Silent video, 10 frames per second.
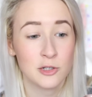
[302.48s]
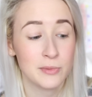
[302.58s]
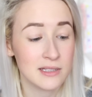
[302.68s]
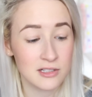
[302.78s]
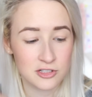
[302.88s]
it'll
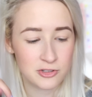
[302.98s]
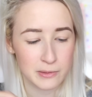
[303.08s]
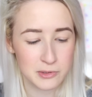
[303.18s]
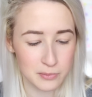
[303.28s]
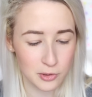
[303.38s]
be in the
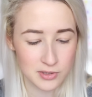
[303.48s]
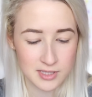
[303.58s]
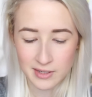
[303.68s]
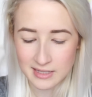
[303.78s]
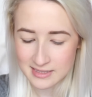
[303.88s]
description box.
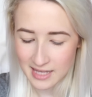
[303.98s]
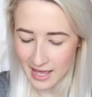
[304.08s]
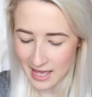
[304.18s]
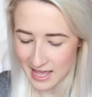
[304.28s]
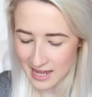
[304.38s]
But it's
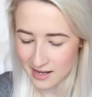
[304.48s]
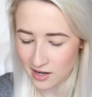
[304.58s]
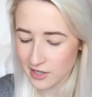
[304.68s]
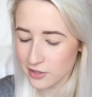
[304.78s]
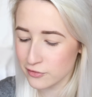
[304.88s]
a
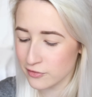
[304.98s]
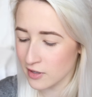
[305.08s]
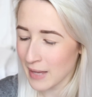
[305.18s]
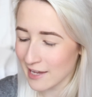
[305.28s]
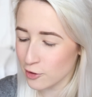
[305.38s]
kind of
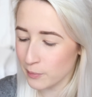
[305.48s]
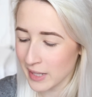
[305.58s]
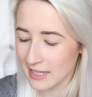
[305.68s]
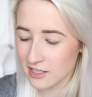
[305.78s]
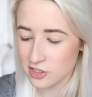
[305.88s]
pale
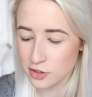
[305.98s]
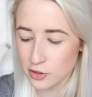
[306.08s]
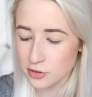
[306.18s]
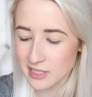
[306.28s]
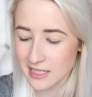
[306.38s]
pink,
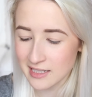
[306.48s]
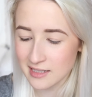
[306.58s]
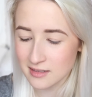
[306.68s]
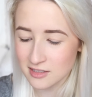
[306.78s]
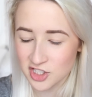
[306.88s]

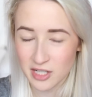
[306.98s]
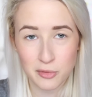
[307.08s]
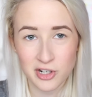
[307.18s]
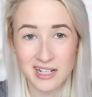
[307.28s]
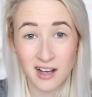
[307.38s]
nudie,
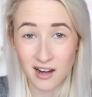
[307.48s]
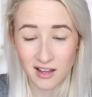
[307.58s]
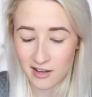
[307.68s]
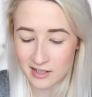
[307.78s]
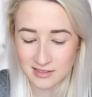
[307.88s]
shimmery
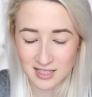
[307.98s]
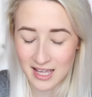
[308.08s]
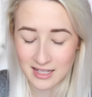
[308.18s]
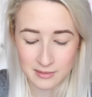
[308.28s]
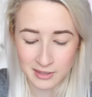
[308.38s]
color, I'd
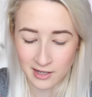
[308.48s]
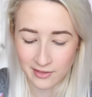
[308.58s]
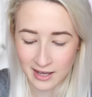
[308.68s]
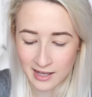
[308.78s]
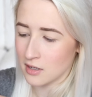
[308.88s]
say, something like
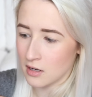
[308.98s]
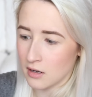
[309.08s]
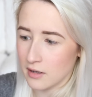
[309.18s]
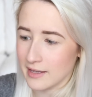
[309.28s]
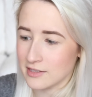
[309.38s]
that.
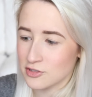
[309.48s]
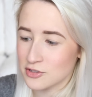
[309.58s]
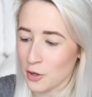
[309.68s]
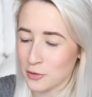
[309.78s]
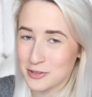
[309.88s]
It's
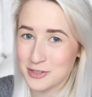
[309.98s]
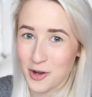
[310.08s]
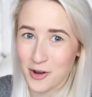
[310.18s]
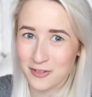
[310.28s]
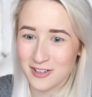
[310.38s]
so
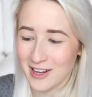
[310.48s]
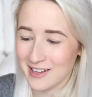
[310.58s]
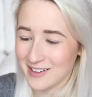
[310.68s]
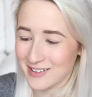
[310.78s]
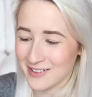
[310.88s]
soft,
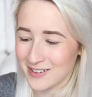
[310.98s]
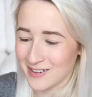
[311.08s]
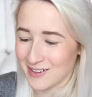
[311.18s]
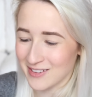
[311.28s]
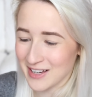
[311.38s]
like,
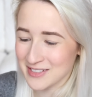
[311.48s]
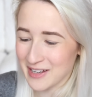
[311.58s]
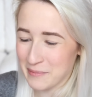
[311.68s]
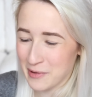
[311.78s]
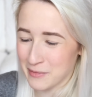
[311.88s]
oh, that was
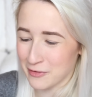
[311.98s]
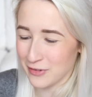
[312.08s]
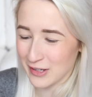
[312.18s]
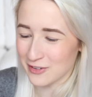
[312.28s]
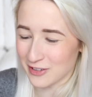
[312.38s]
like putting my
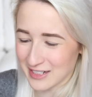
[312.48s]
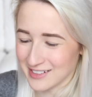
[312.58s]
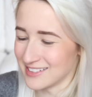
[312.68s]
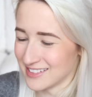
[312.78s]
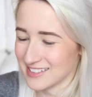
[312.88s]
finger
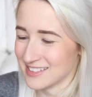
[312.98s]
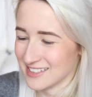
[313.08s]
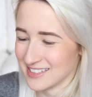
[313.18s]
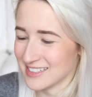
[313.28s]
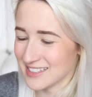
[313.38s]
in
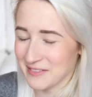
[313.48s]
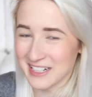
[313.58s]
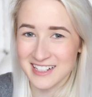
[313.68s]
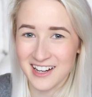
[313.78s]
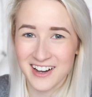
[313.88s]

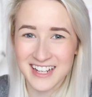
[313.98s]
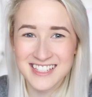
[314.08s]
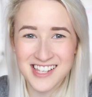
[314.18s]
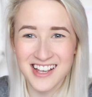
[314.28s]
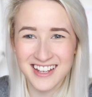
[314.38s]
something
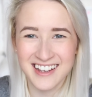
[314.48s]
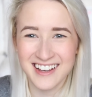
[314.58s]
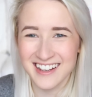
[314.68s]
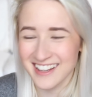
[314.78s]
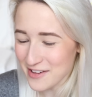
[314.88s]
nice.
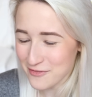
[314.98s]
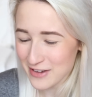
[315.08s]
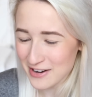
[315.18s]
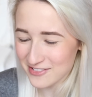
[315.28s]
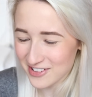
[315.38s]
It
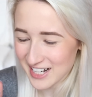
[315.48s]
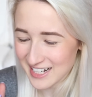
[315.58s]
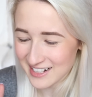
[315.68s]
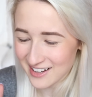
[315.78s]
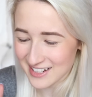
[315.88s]
felt
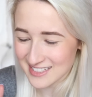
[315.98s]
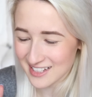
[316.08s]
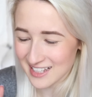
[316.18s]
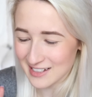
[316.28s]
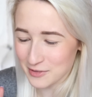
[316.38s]
really nice,
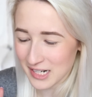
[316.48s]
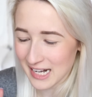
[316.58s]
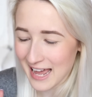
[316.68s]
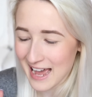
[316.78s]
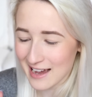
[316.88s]
like a little
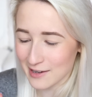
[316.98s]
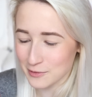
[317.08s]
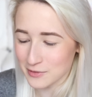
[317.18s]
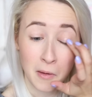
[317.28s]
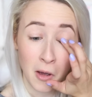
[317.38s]

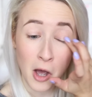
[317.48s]
cloud.